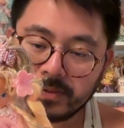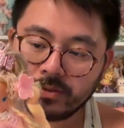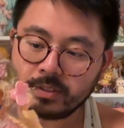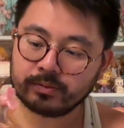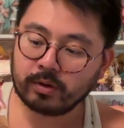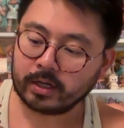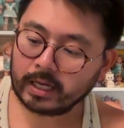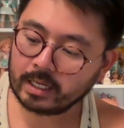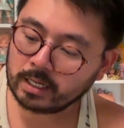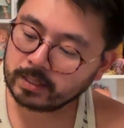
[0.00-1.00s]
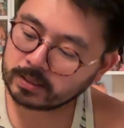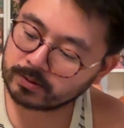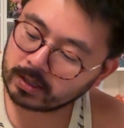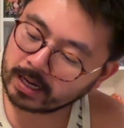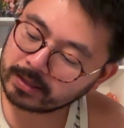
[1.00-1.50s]
is working. And
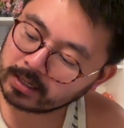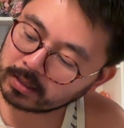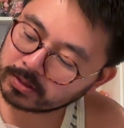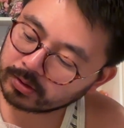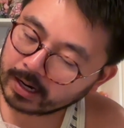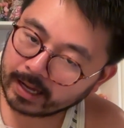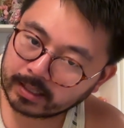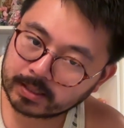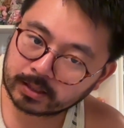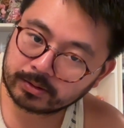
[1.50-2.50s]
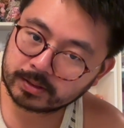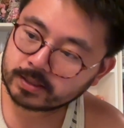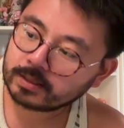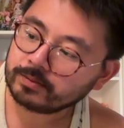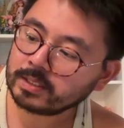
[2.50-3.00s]
I think also her head is
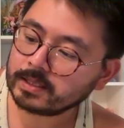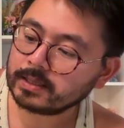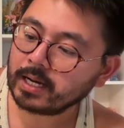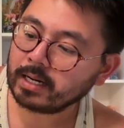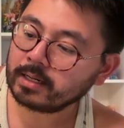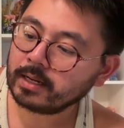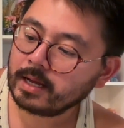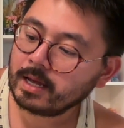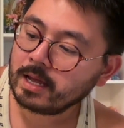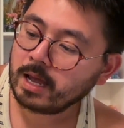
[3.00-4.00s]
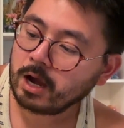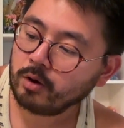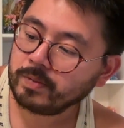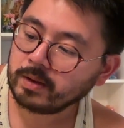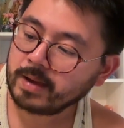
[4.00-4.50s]
loose, which is not
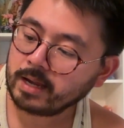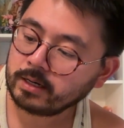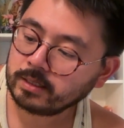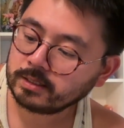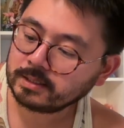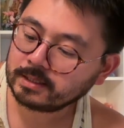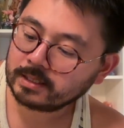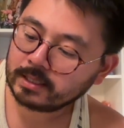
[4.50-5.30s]
helping matters.